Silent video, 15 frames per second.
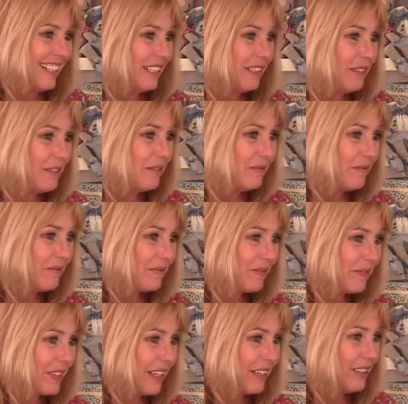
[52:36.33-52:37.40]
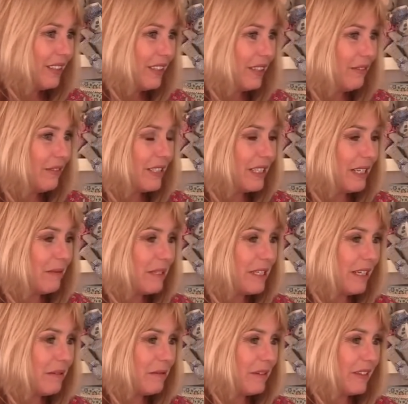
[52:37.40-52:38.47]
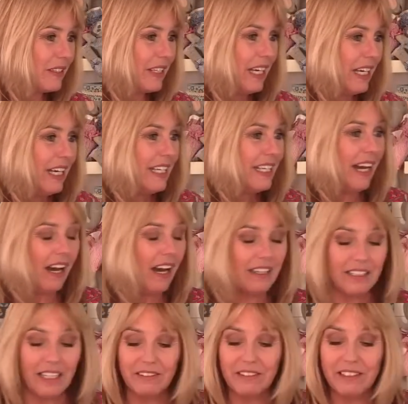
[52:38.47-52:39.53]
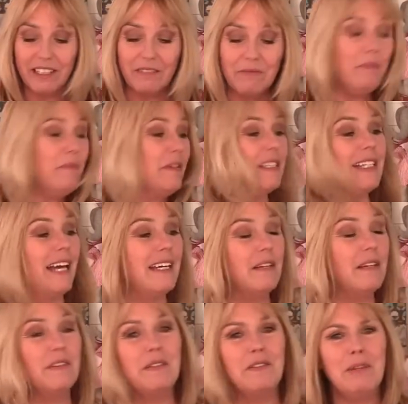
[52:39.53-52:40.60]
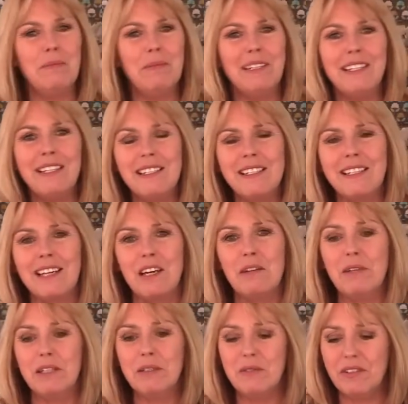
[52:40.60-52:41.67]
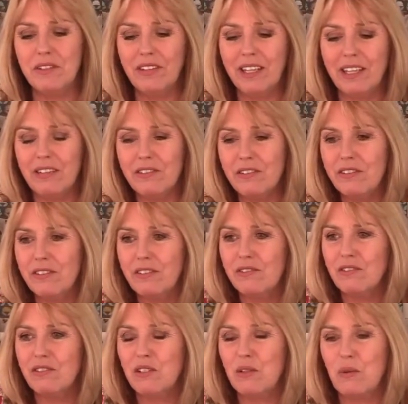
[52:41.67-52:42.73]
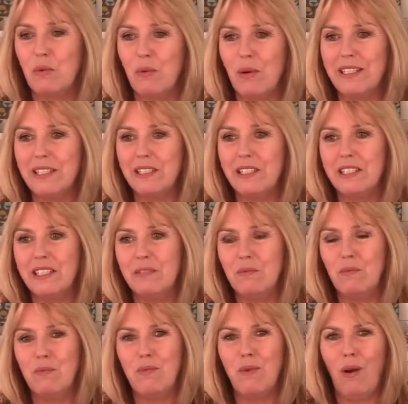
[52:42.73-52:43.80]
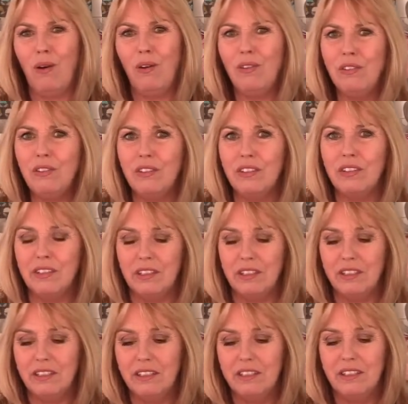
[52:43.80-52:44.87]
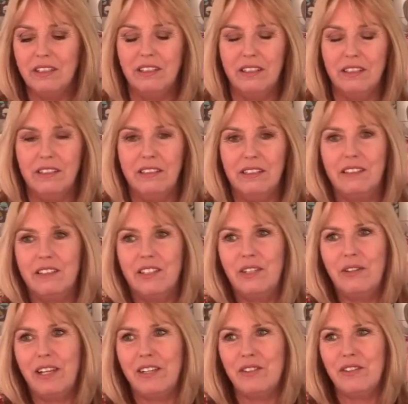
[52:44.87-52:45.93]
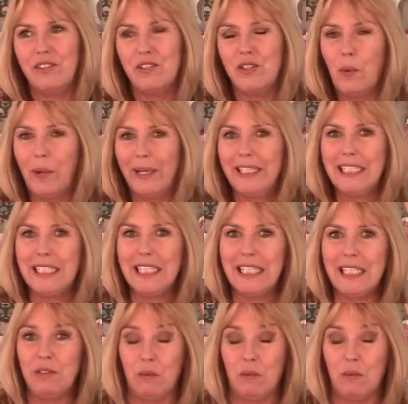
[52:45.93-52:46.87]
Um, I'm looking for Debbie's Iron Yeah, I, I, so I remember the day. It was a couple of years ago. It might have been 2021. 2020.